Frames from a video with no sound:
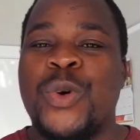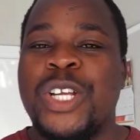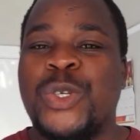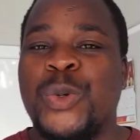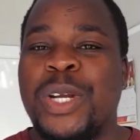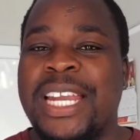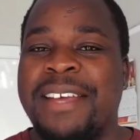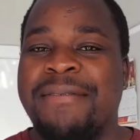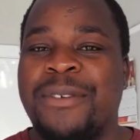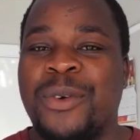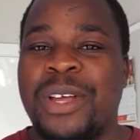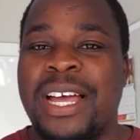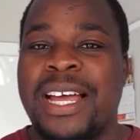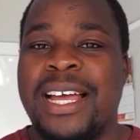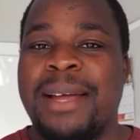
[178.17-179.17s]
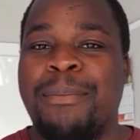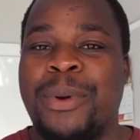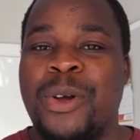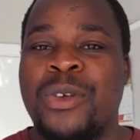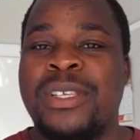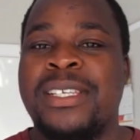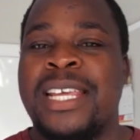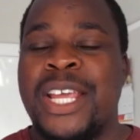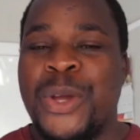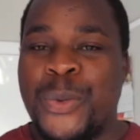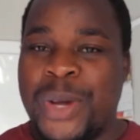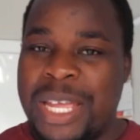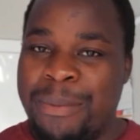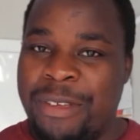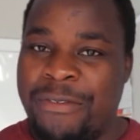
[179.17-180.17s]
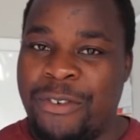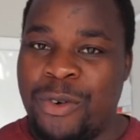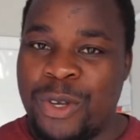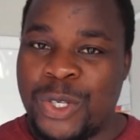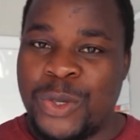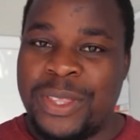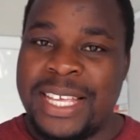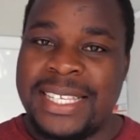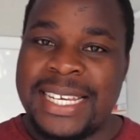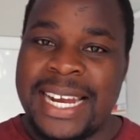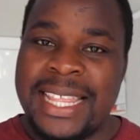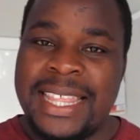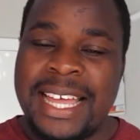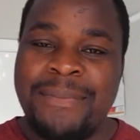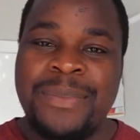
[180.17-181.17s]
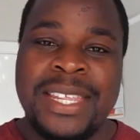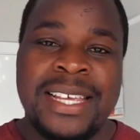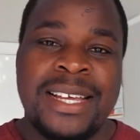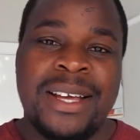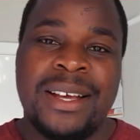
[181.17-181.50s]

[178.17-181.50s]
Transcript: what you have browsed way before. So that's another